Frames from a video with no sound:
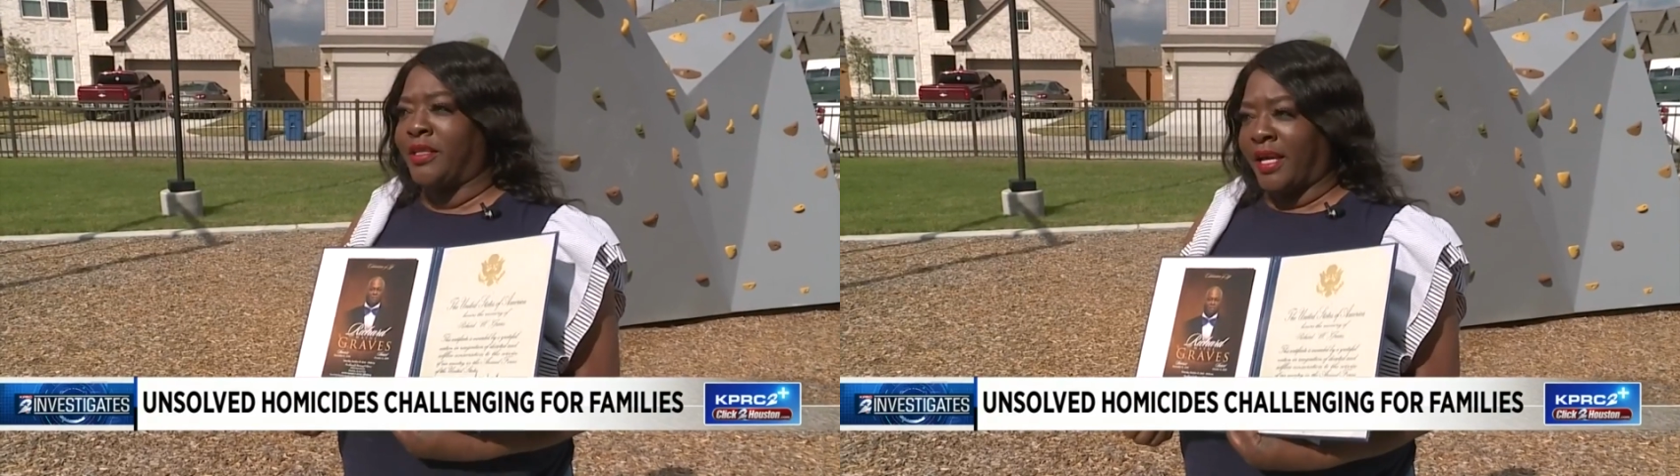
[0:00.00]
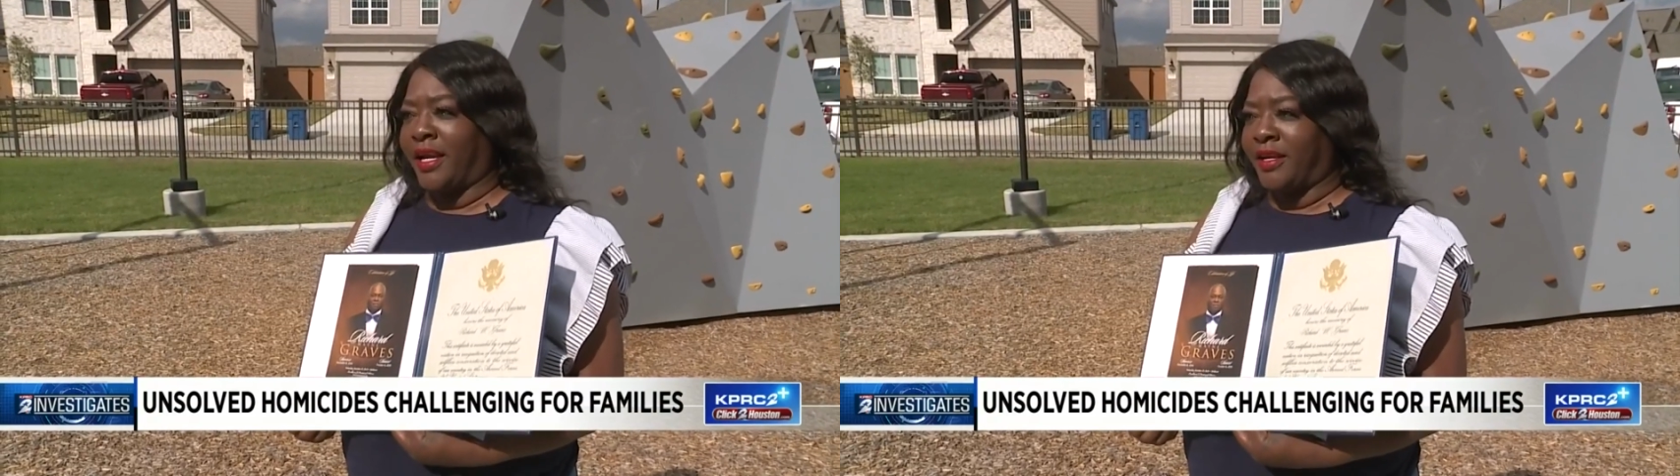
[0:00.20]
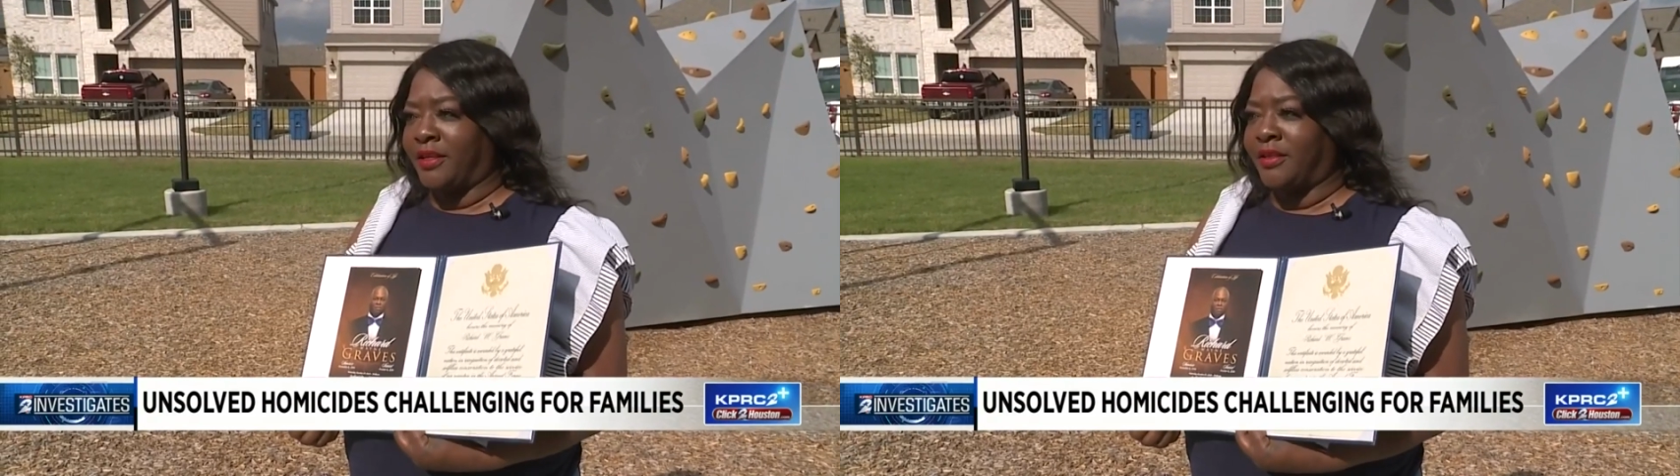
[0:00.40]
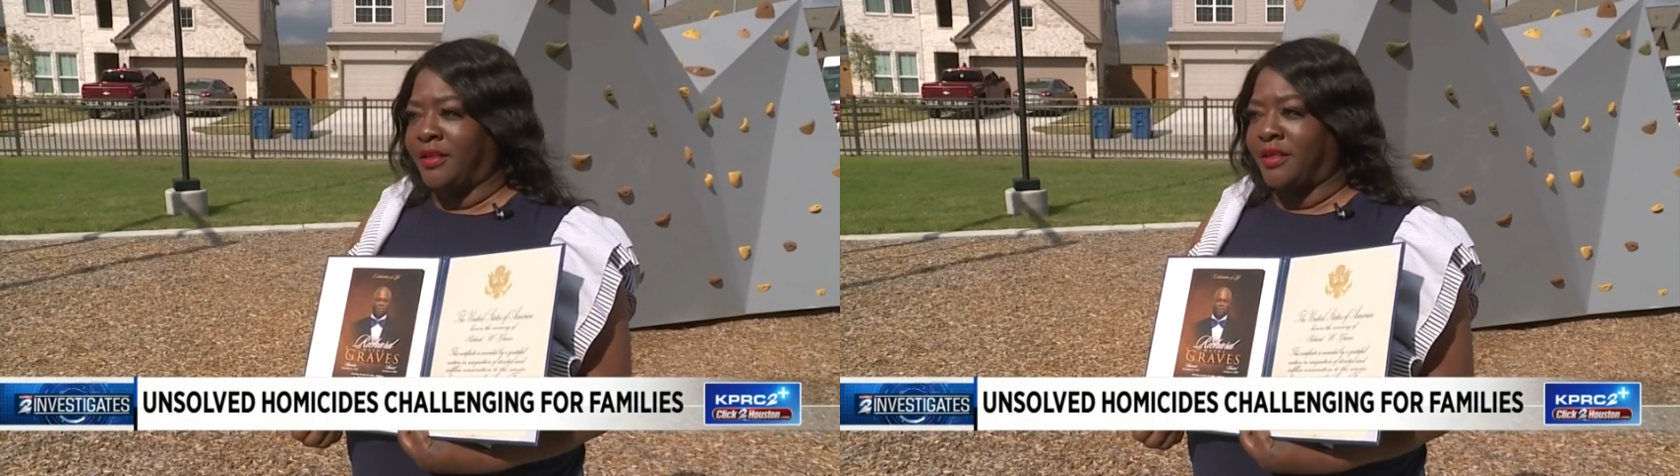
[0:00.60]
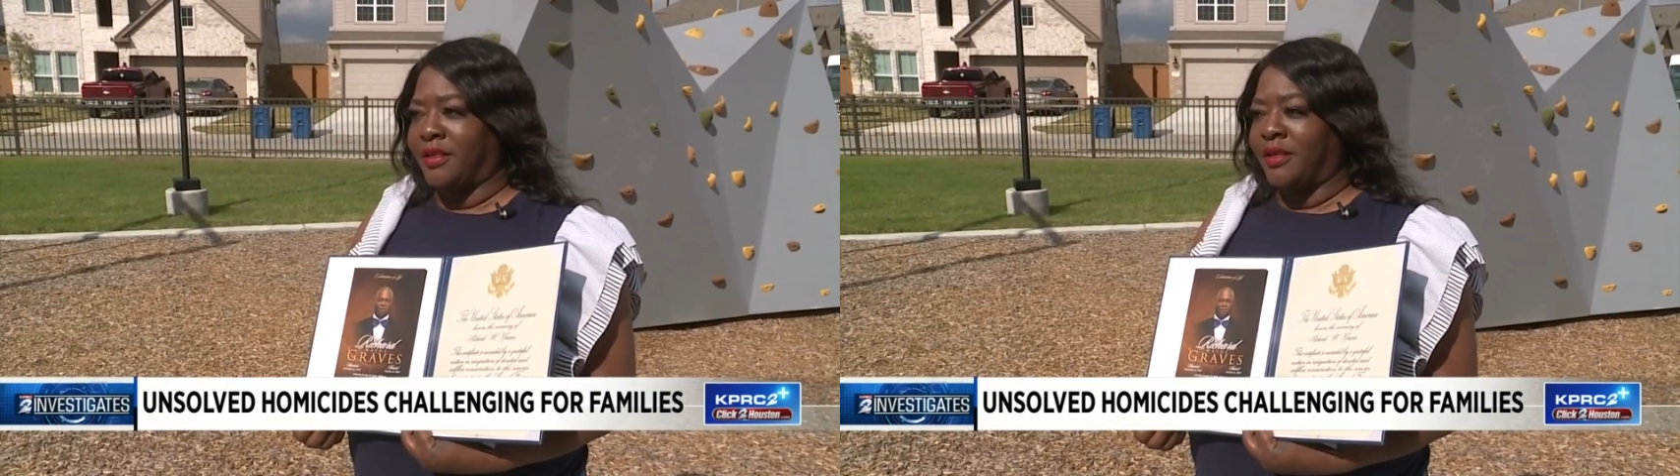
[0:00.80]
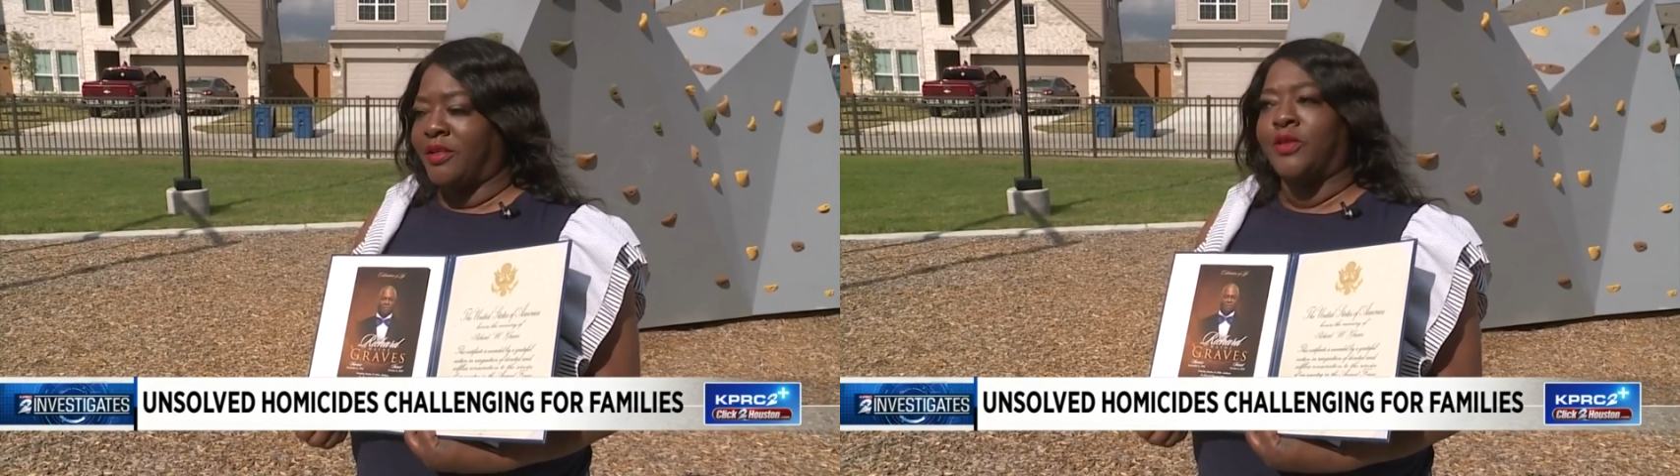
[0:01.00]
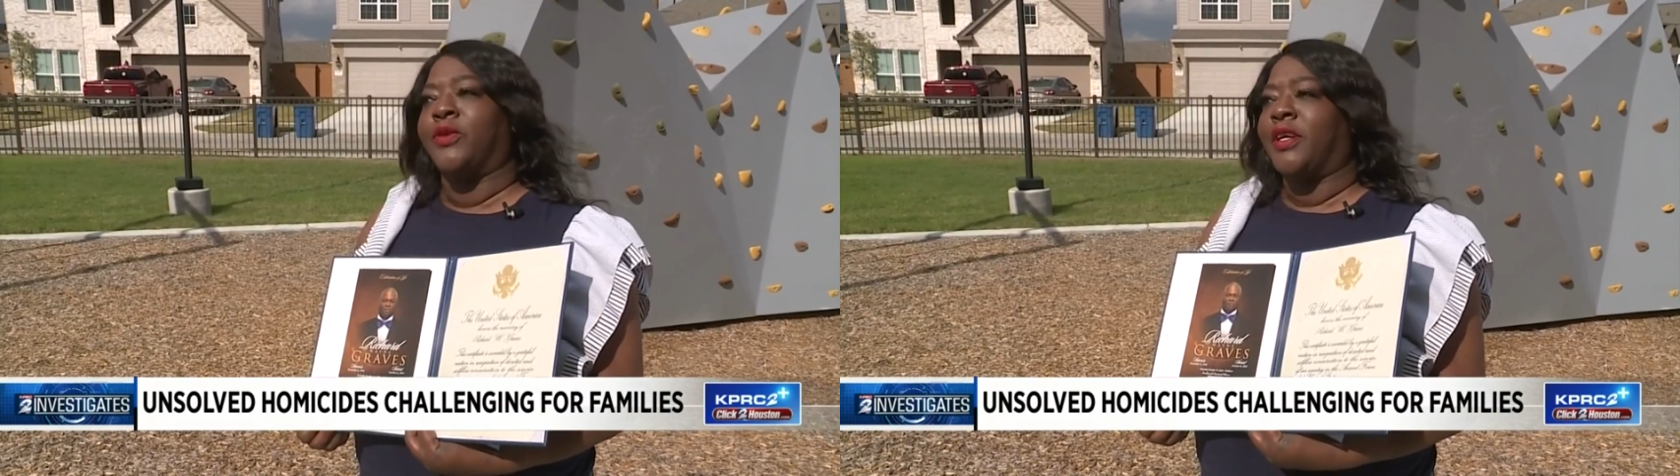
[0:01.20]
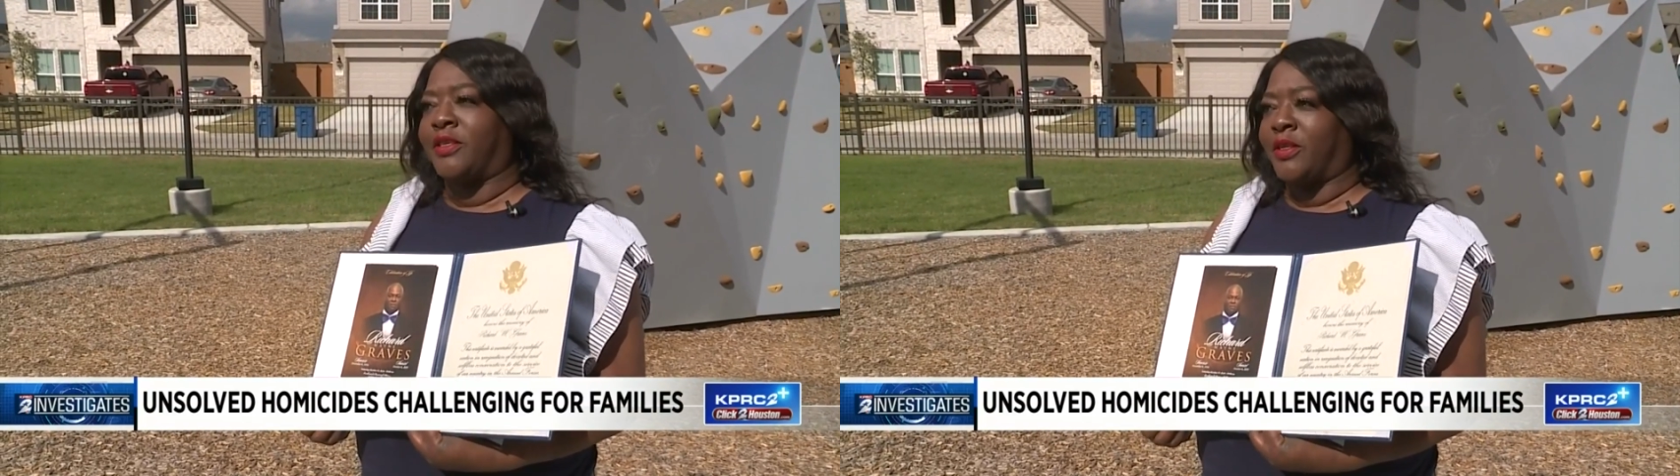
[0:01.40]
taken two
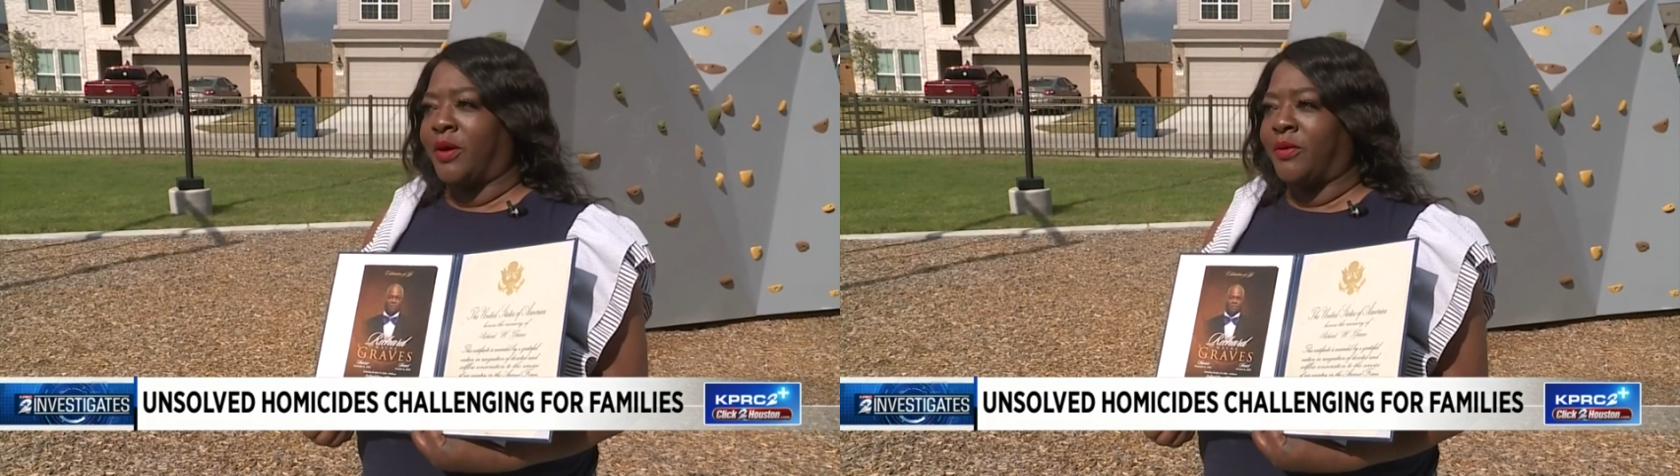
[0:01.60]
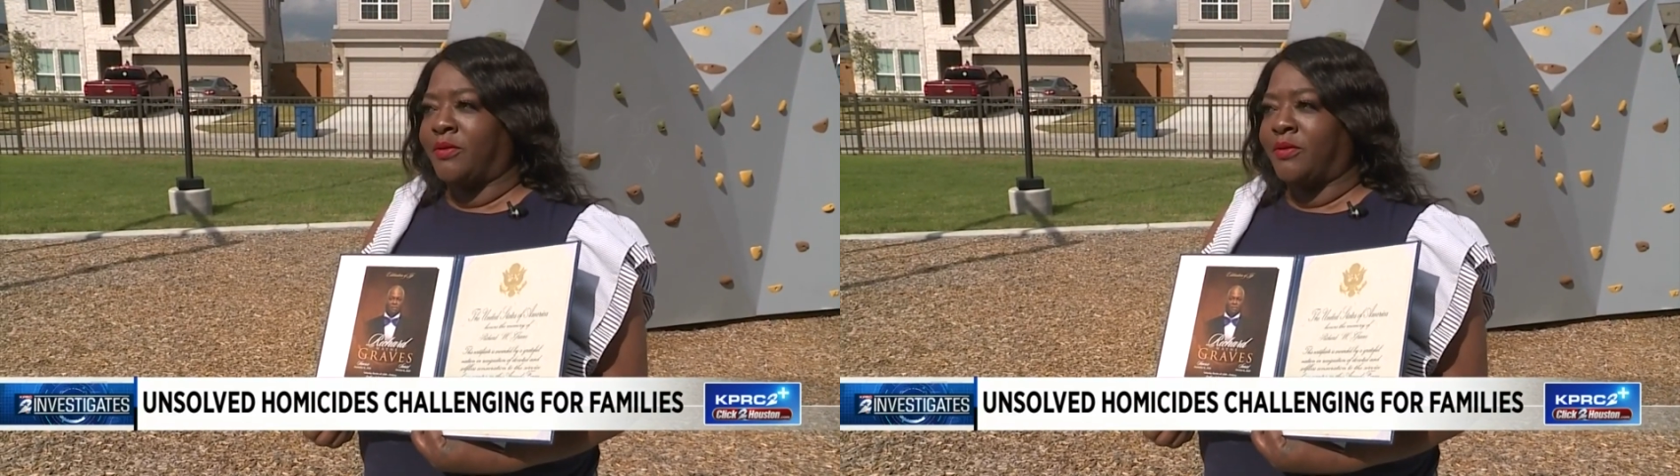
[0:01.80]
years ago,